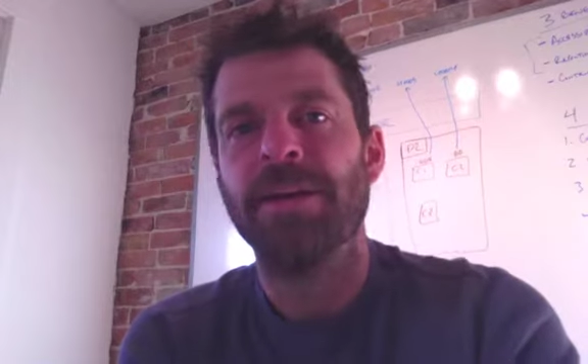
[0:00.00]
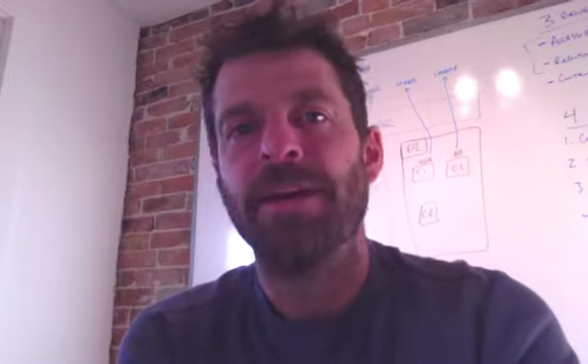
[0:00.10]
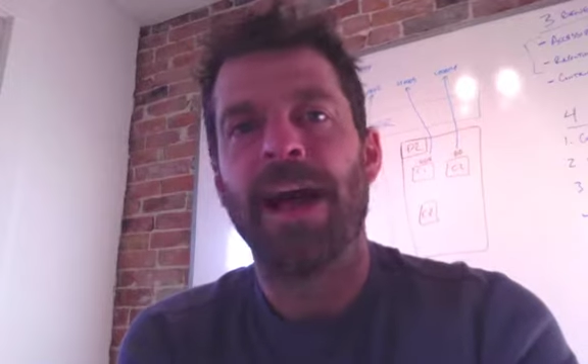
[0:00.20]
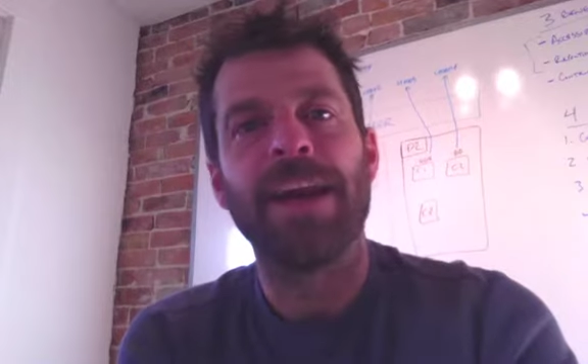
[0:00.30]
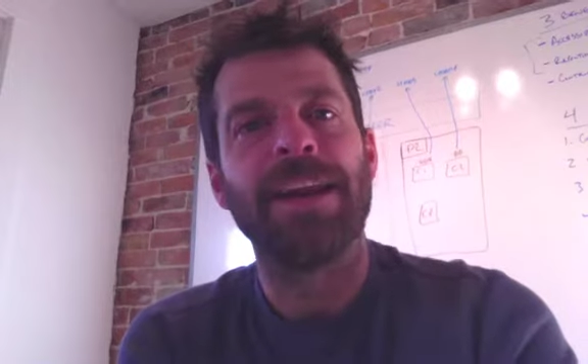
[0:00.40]

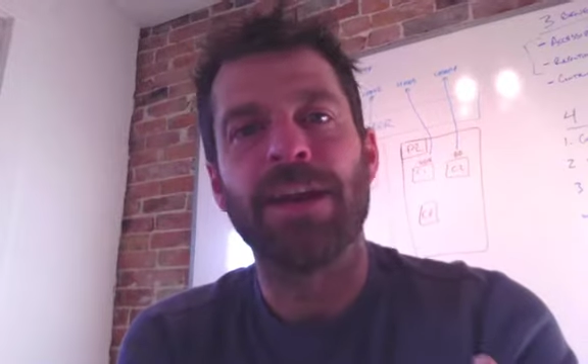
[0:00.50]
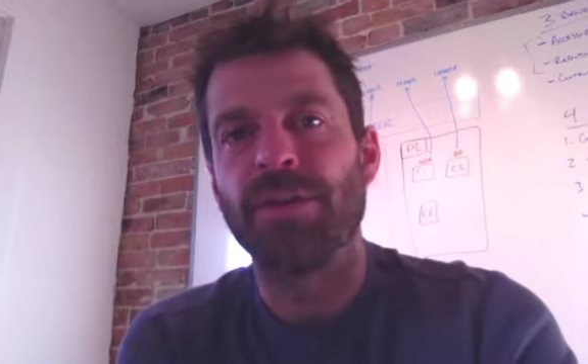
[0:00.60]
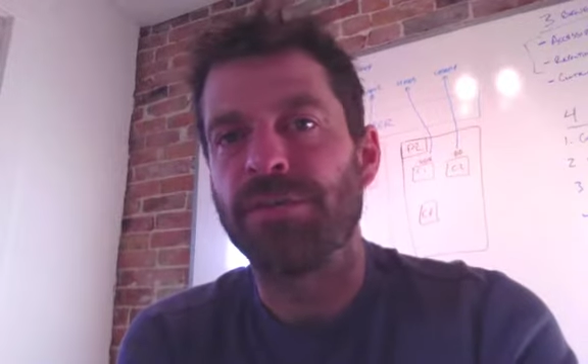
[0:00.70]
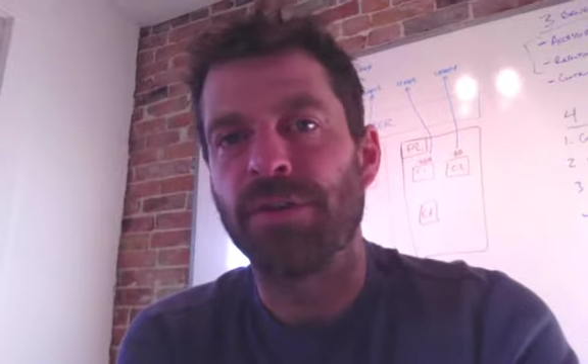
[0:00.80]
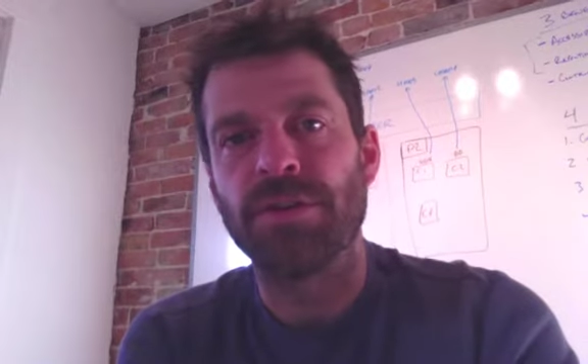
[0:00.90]
how to get
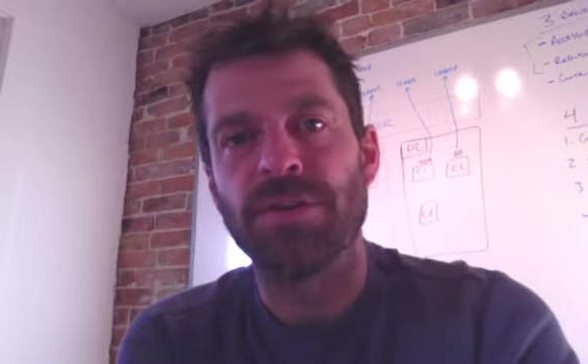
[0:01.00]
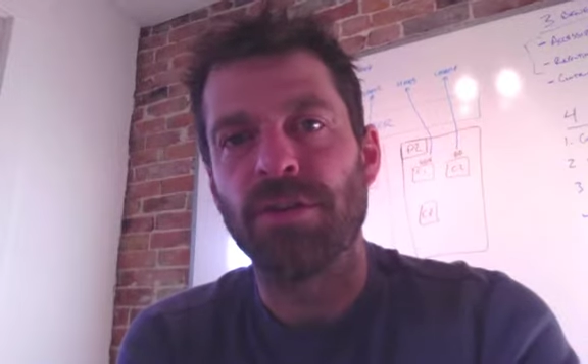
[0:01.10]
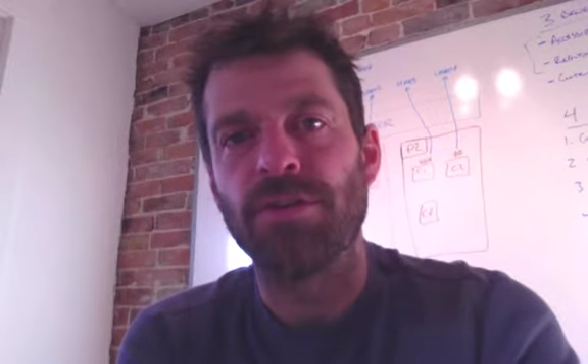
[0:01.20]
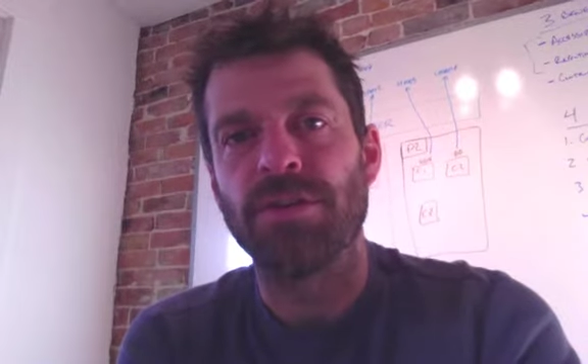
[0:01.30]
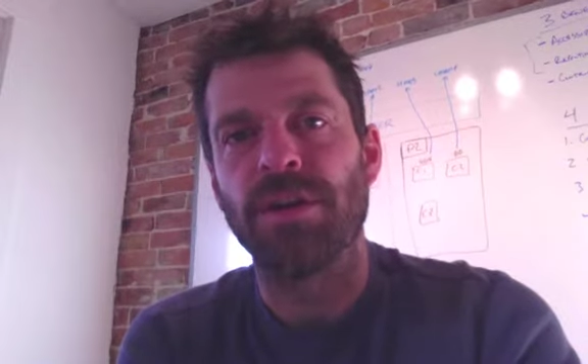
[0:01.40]
your first
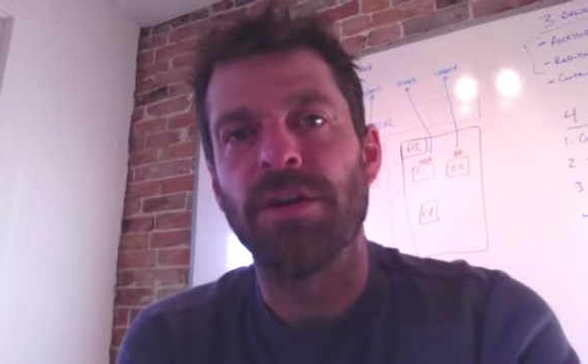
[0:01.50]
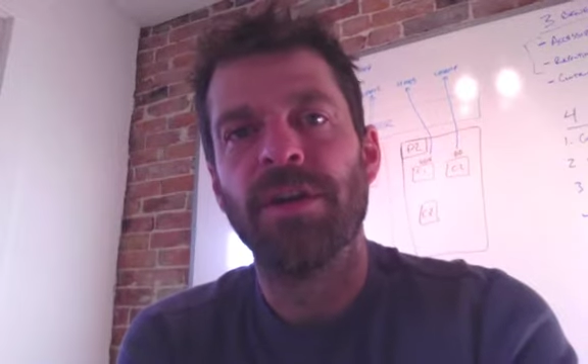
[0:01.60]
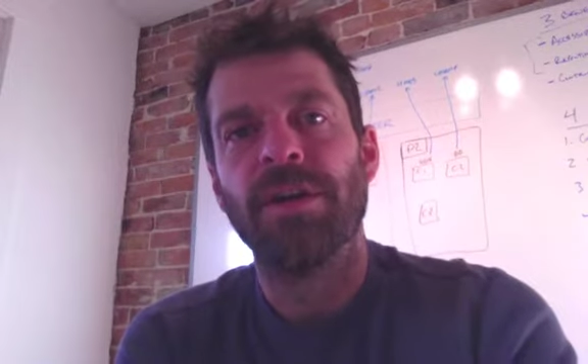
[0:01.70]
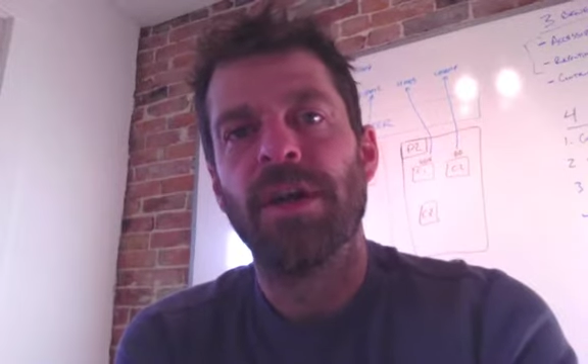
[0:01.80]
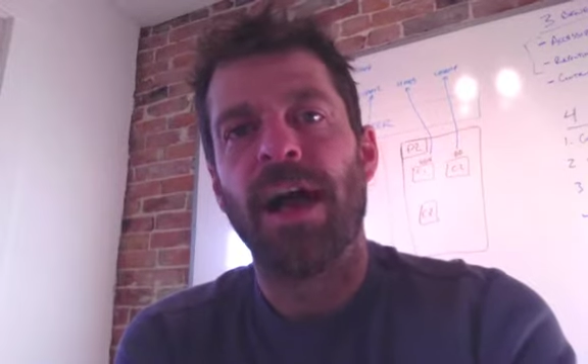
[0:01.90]
user,
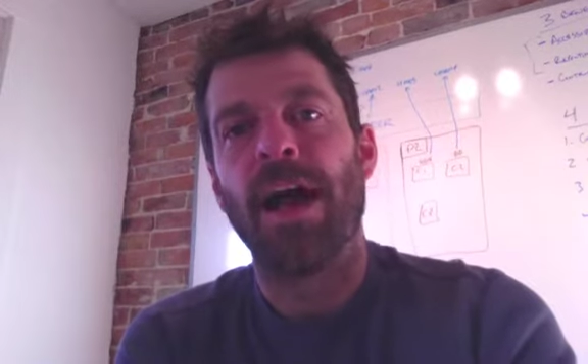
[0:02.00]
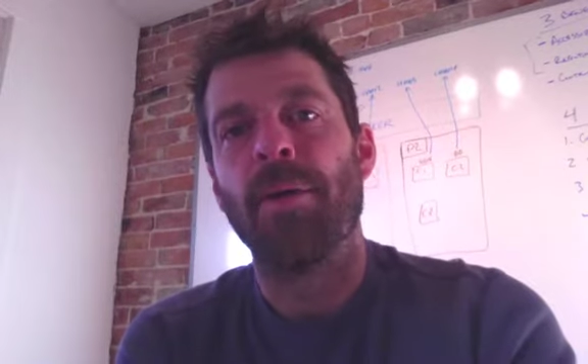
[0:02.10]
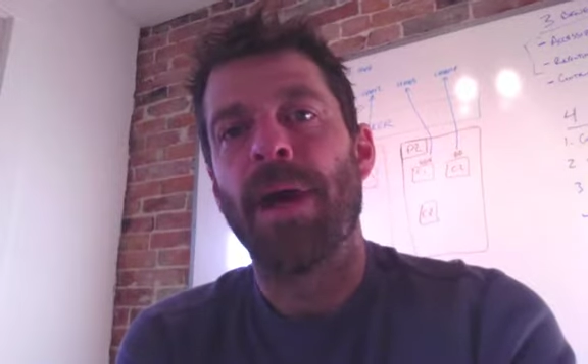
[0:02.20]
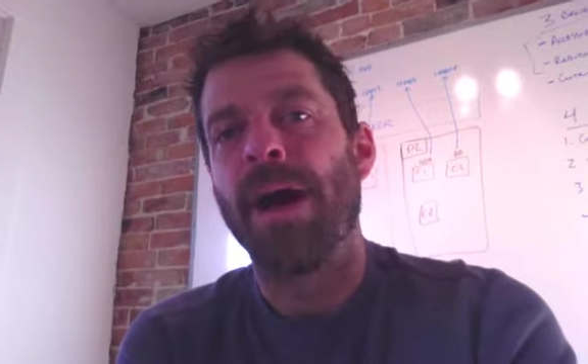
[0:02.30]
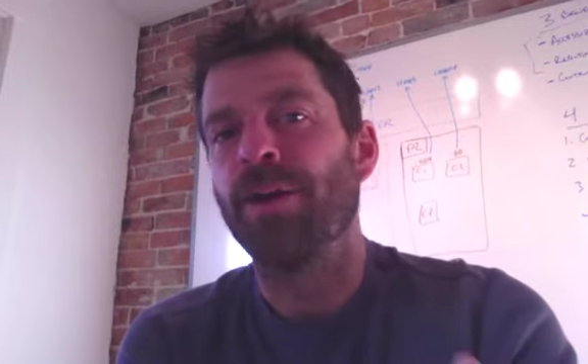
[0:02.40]

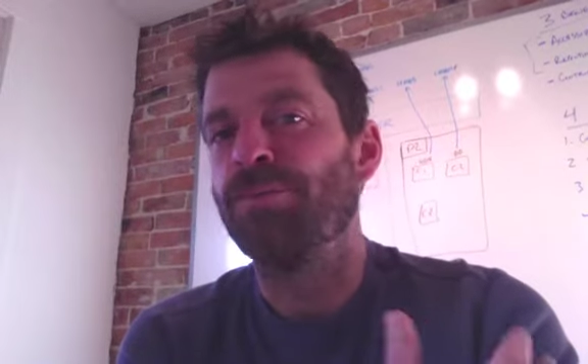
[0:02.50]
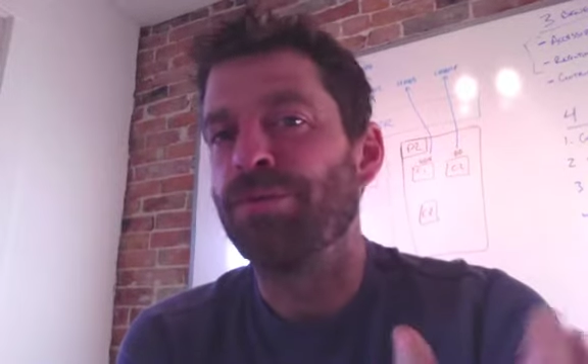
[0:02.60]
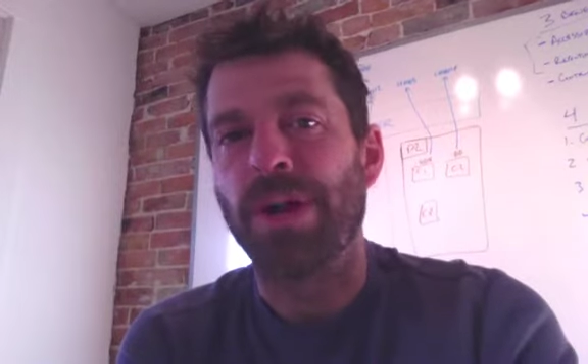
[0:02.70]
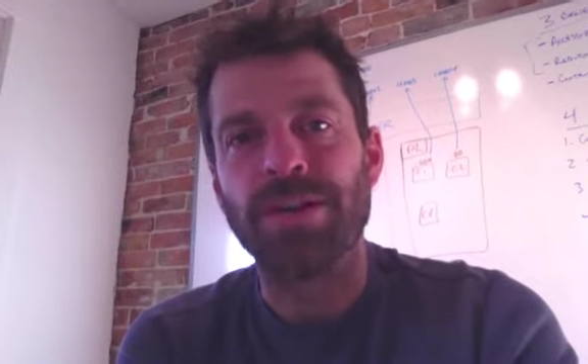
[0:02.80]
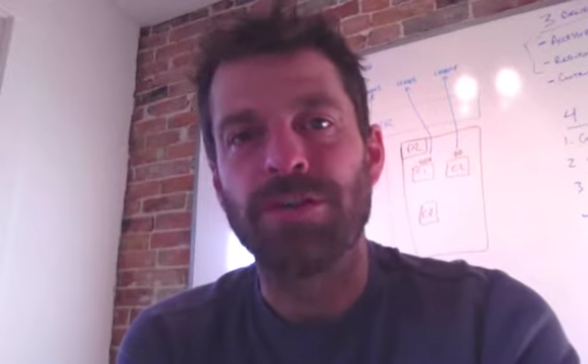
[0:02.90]
how to
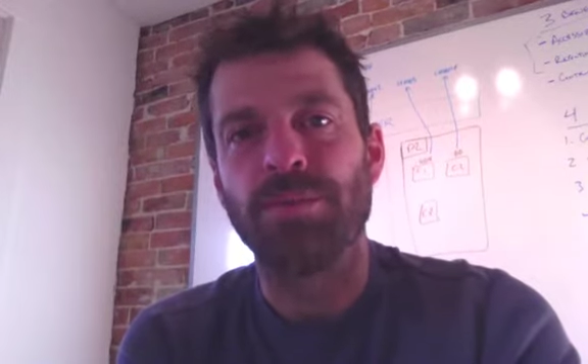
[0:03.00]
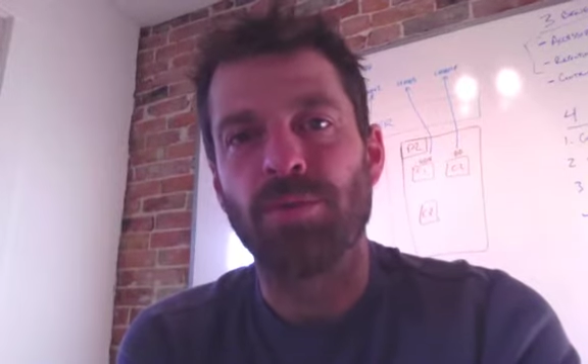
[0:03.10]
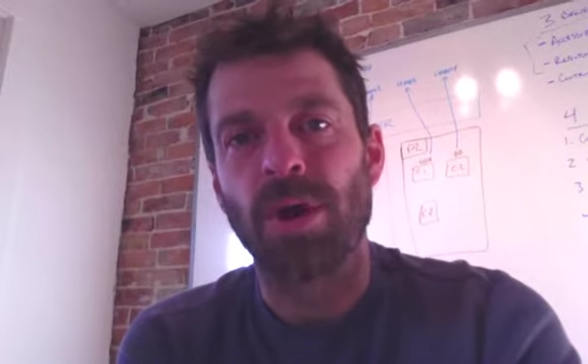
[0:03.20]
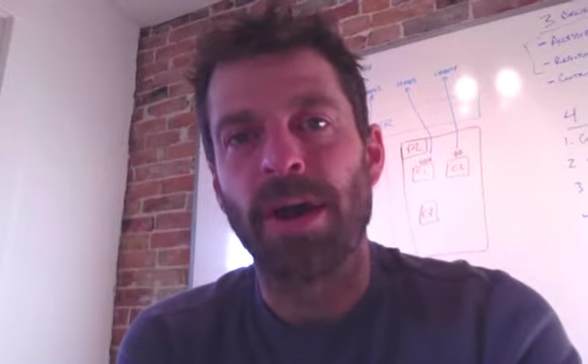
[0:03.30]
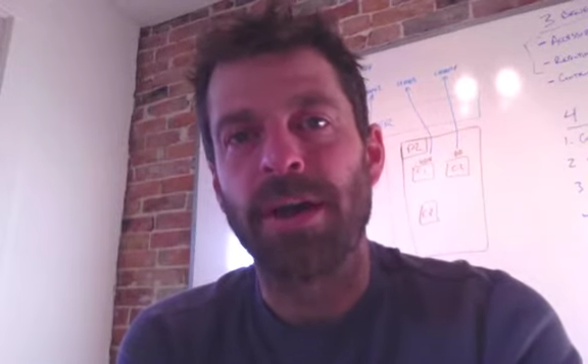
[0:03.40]
price your
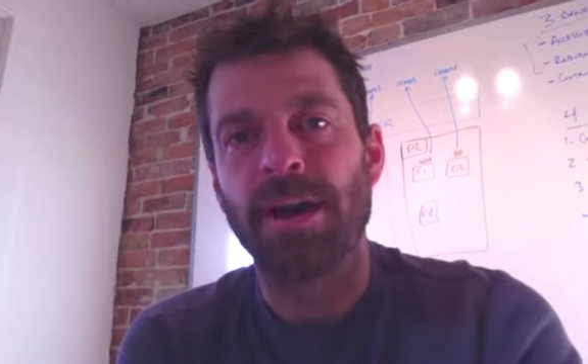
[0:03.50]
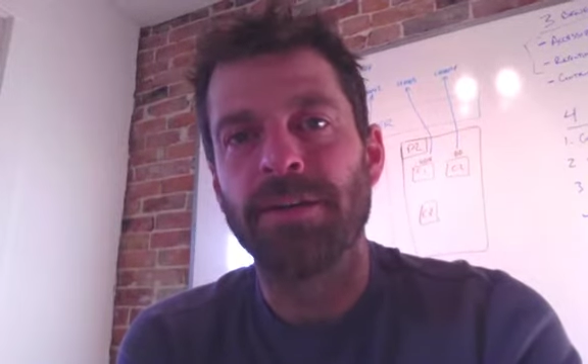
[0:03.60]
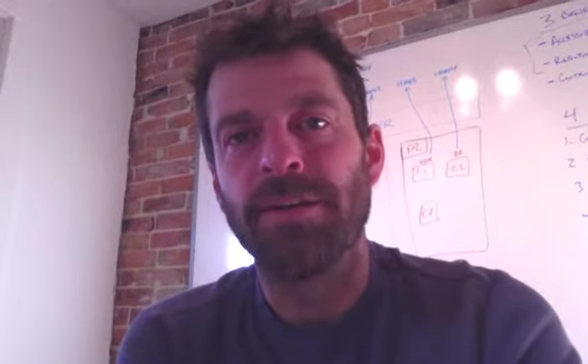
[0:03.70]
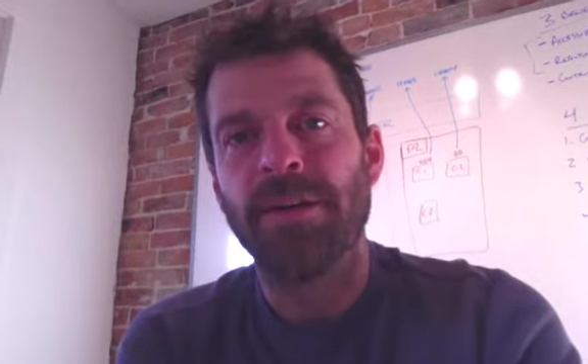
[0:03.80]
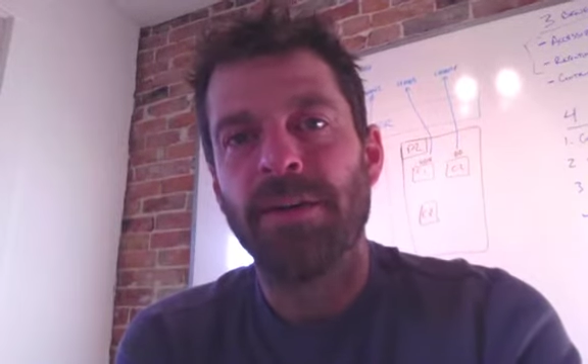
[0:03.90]
product.